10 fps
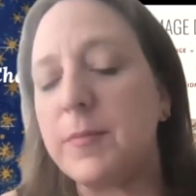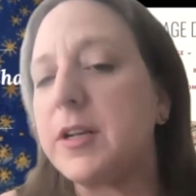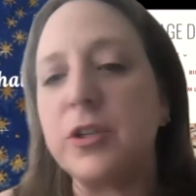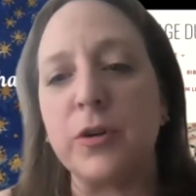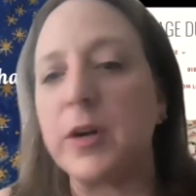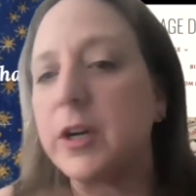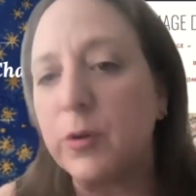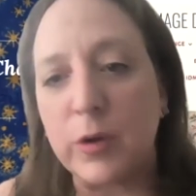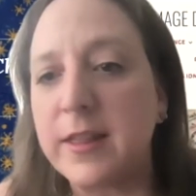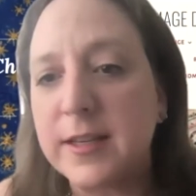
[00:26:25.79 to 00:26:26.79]
because you don't want to
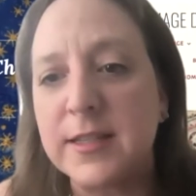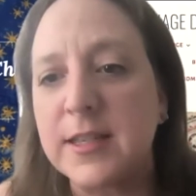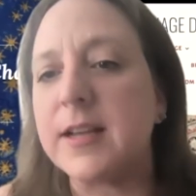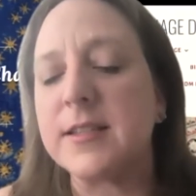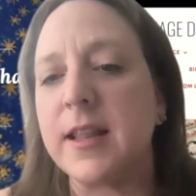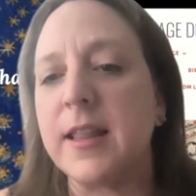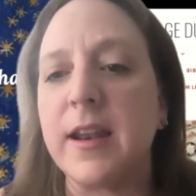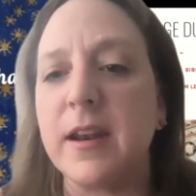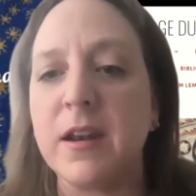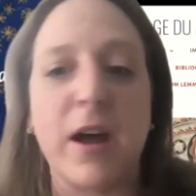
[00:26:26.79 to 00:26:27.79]
create these things and
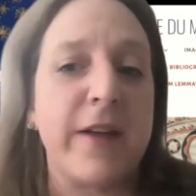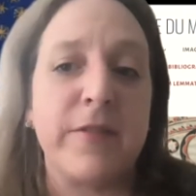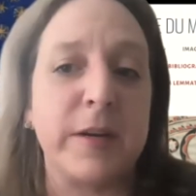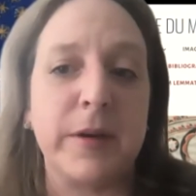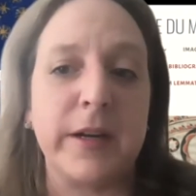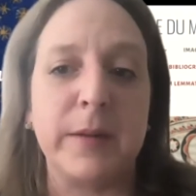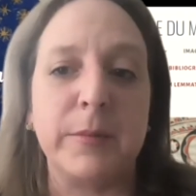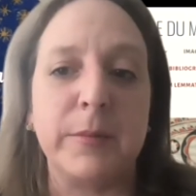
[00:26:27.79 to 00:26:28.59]
then not have anybody able